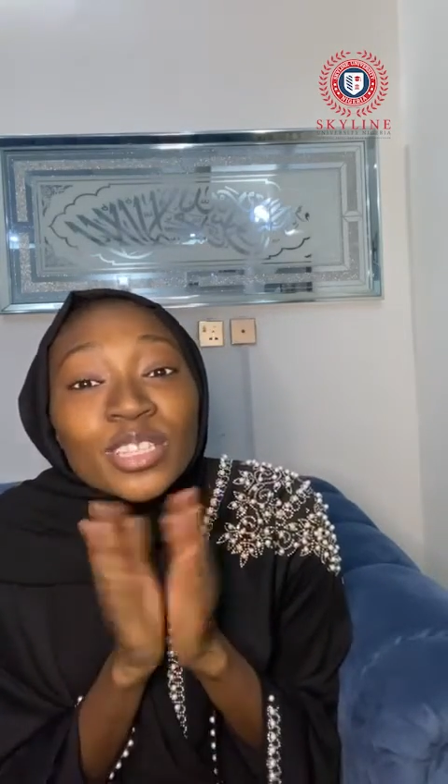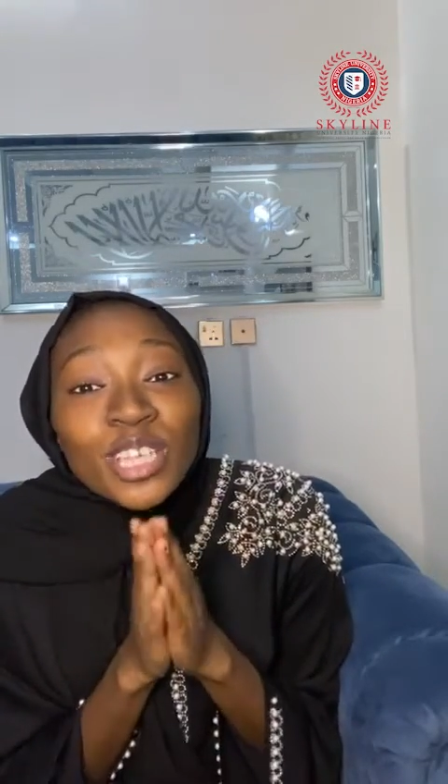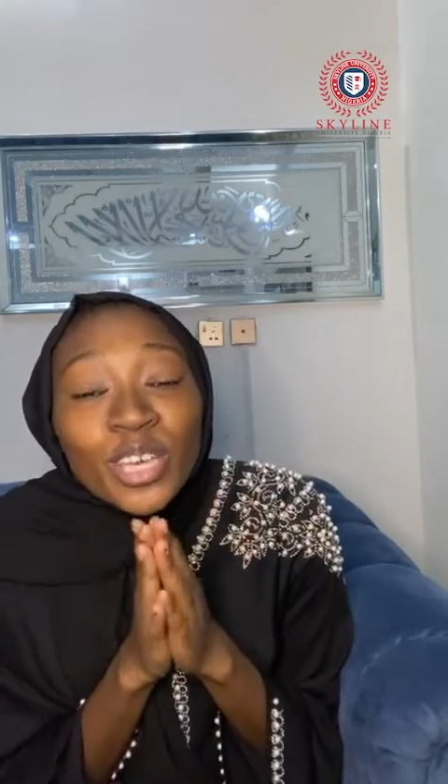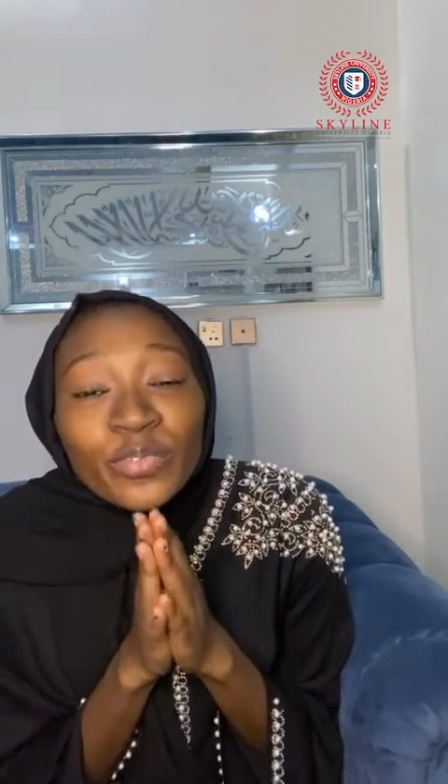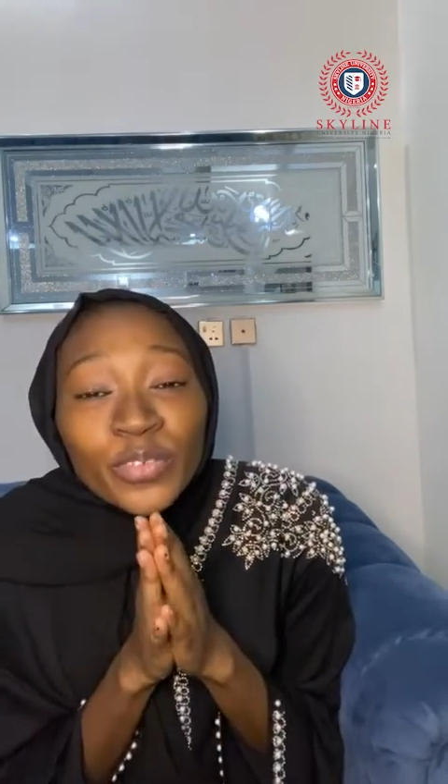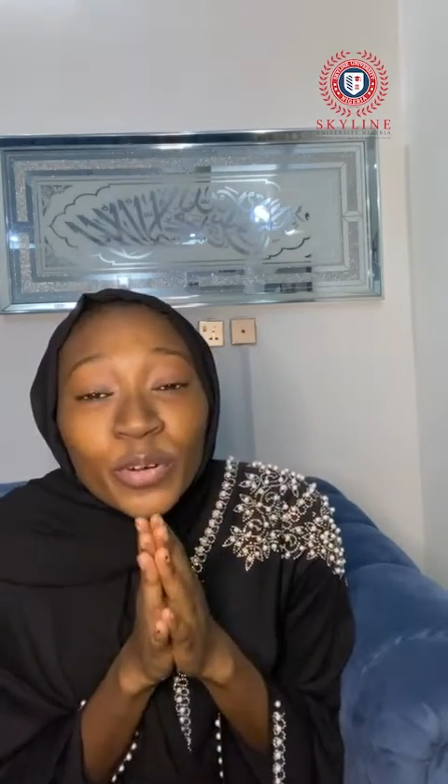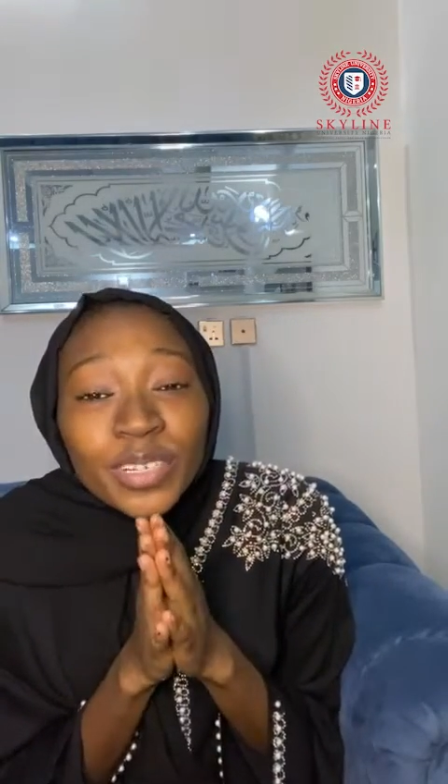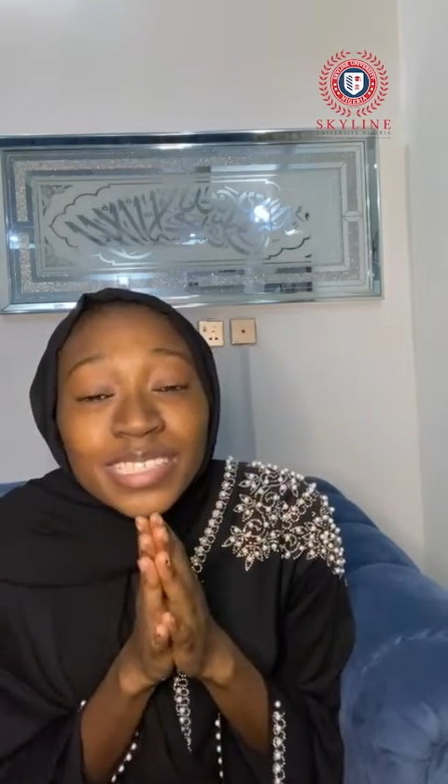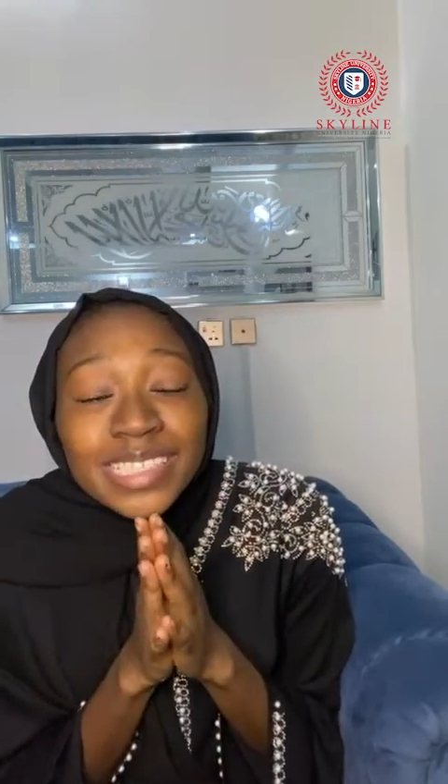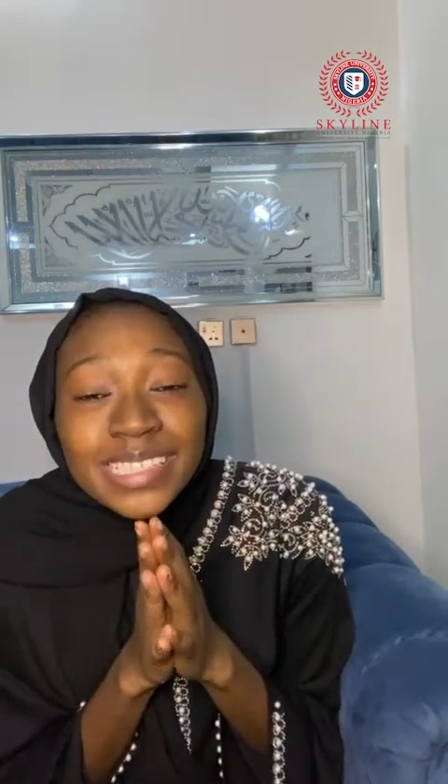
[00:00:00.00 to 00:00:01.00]
looking
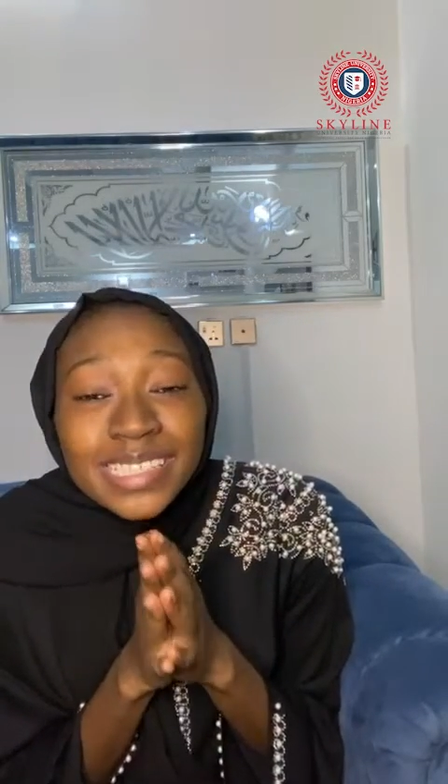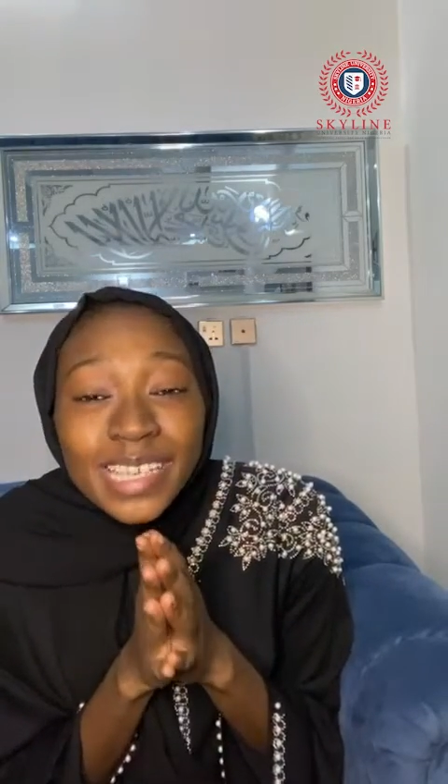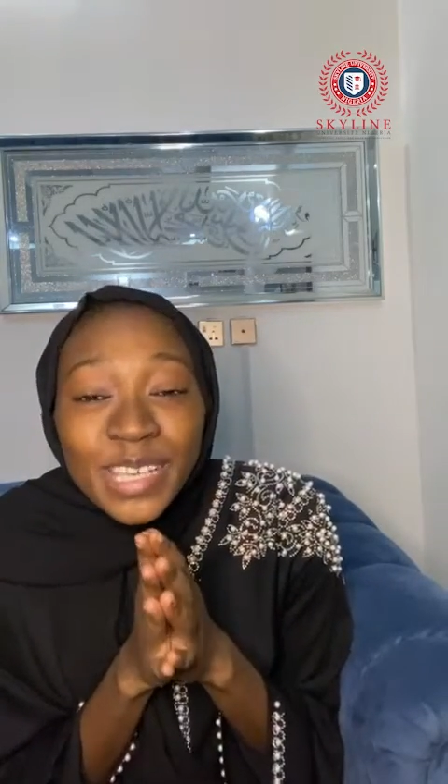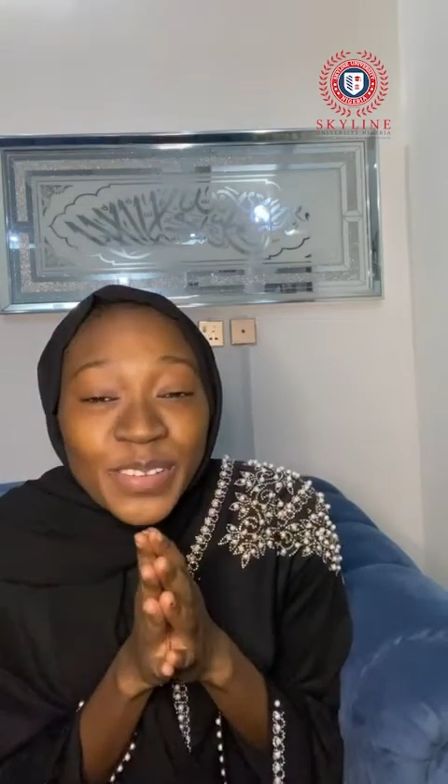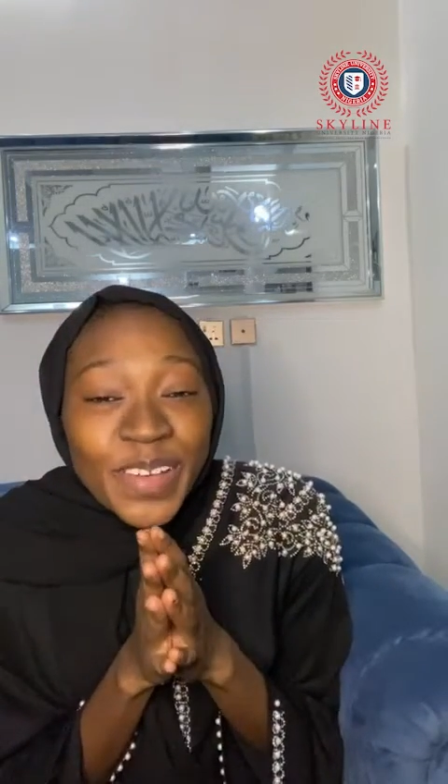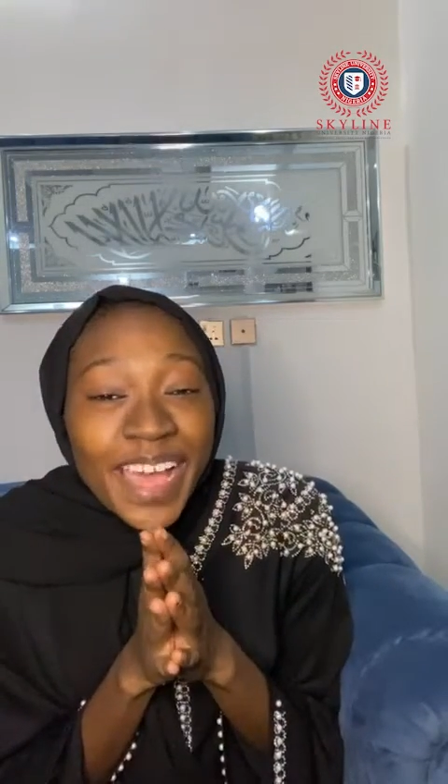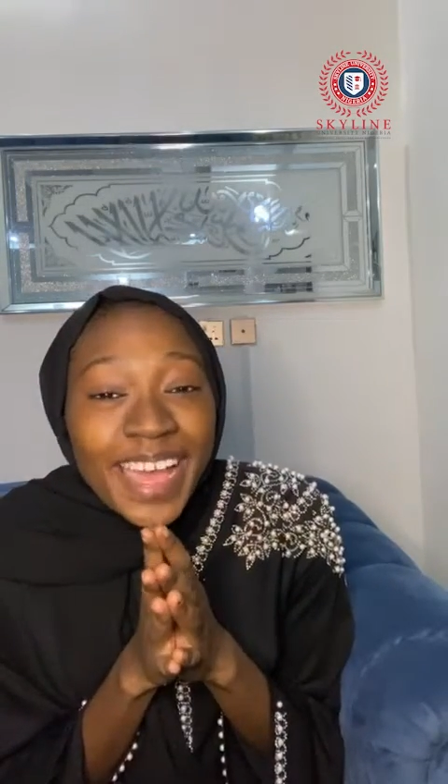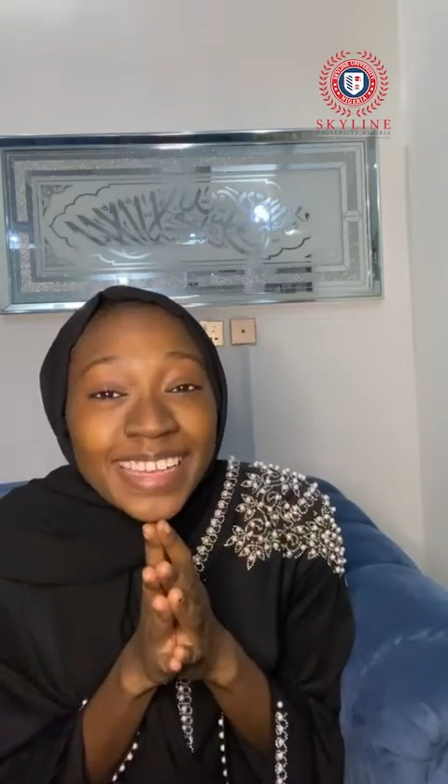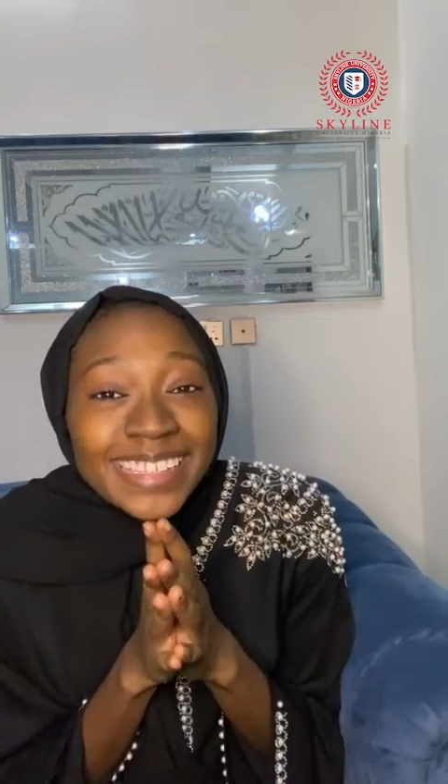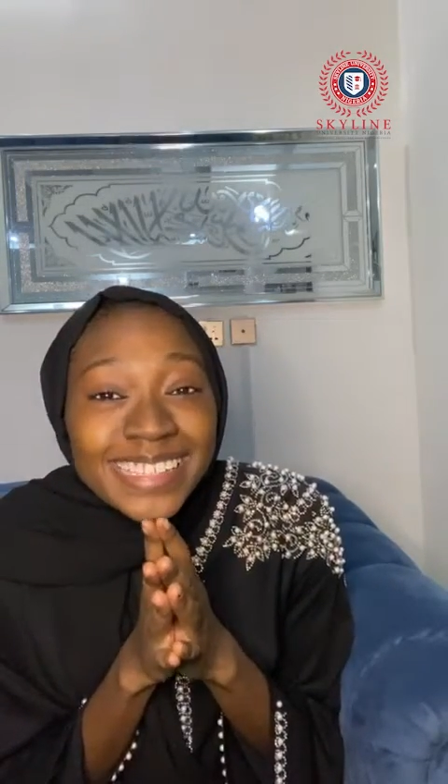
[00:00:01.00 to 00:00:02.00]
forward to see you
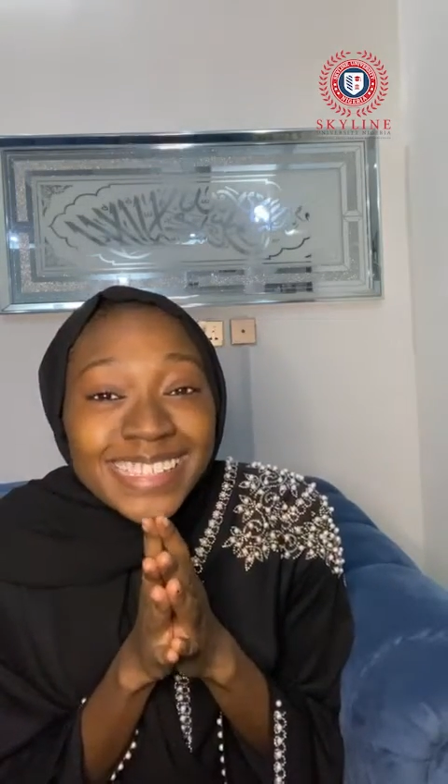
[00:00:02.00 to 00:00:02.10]
as